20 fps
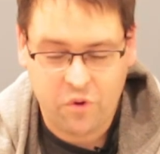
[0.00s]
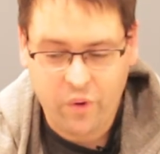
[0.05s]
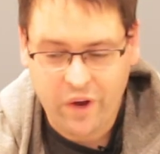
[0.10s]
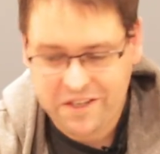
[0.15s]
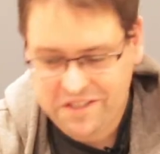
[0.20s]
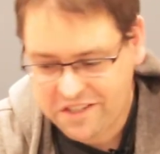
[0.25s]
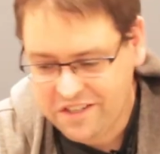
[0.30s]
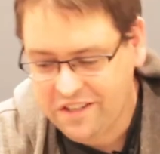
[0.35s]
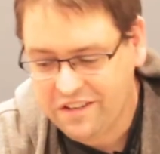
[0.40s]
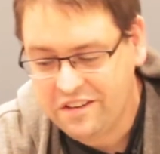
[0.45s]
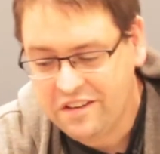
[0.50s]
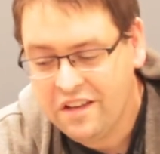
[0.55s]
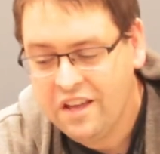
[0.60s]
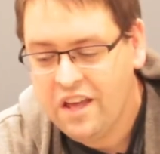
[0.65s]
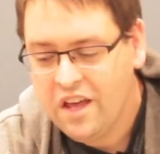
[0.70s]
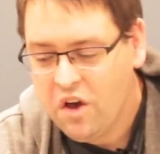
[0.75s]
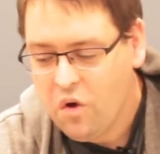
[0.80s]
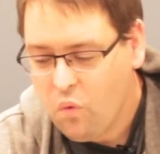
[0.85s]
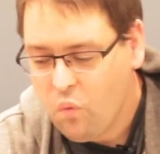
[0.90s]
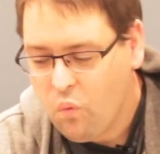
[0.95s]
question.
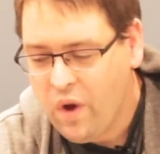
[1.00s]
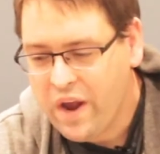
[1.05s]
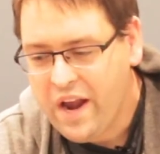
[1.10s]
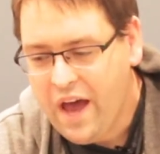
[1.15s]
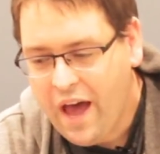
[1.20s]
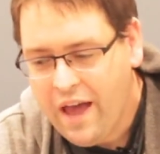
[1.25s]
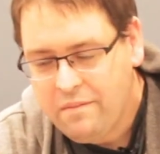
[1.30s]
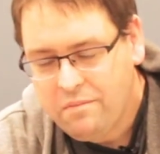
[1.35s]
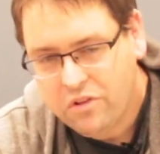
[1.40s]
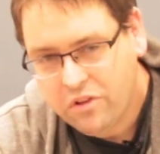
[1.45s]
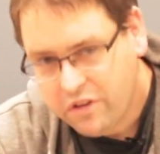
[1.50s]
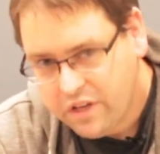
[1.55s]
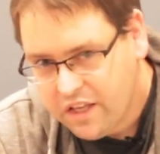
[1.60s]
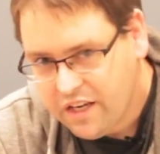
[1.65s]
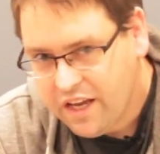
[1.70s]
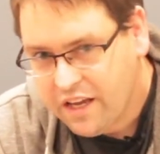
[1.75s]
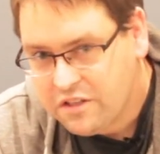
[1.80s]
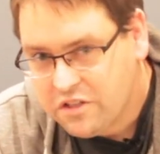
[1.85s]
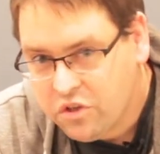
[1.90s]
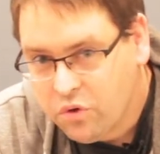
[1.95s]
When I'm
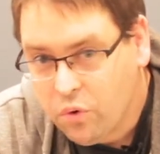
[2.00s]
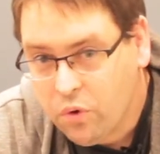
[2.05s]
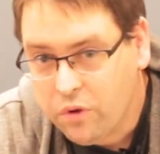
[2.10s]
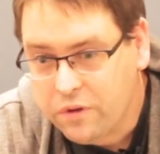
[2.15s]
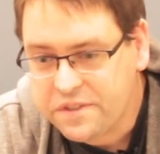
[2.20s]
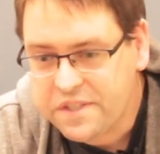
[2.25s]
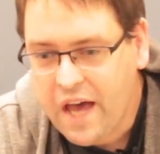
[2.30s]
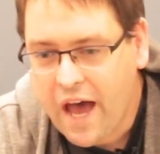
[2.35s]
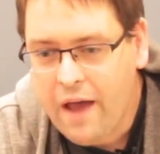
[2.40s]
looking at tools,